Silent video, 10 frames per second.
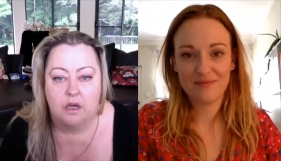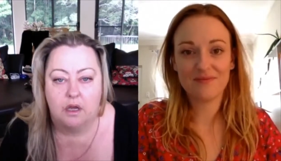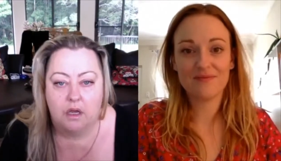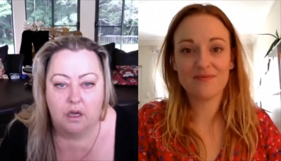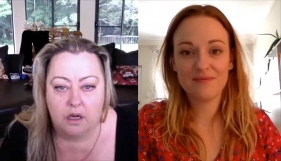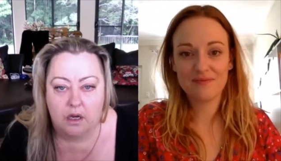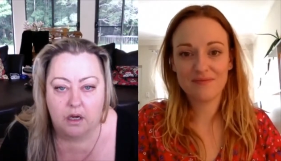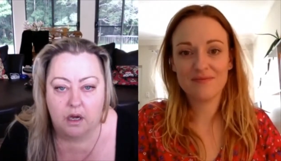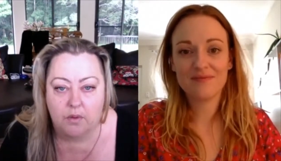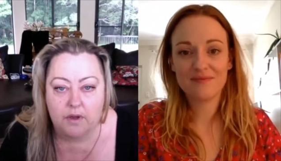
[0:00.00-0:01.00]

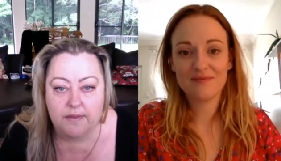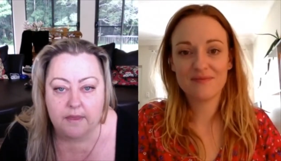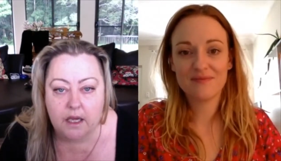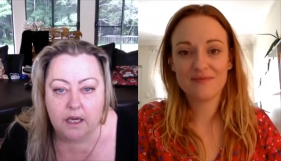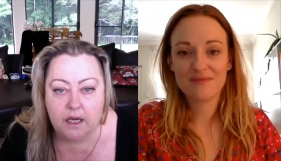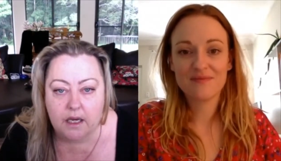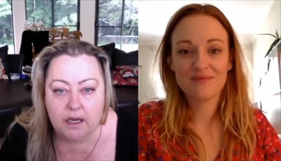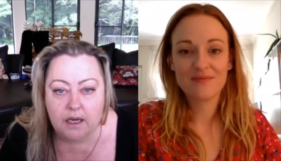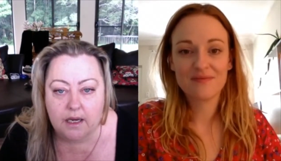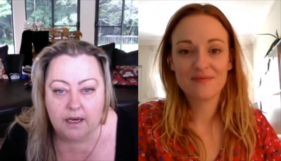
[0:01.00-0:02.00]
Speaker 1: Mm-hmm. Go within,
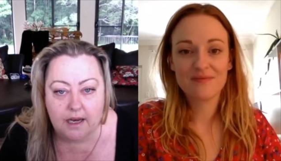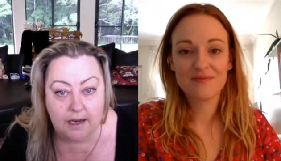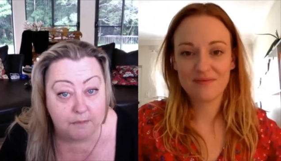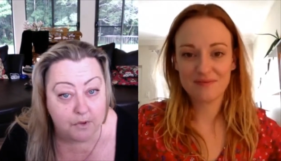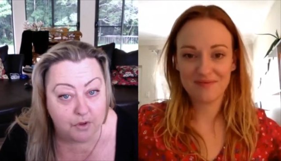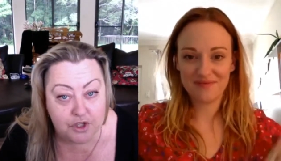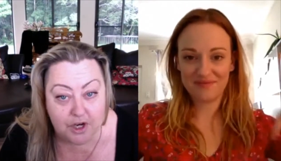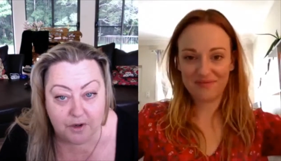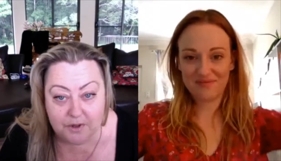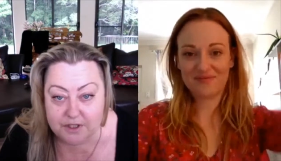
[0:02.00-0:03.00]
let Mu
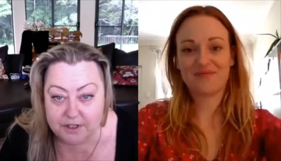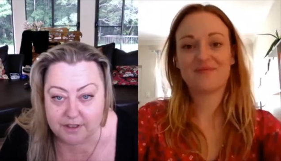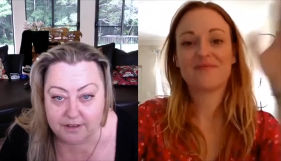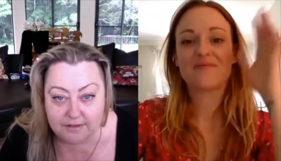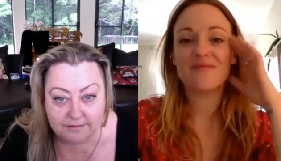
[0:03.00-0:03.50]
show it to you.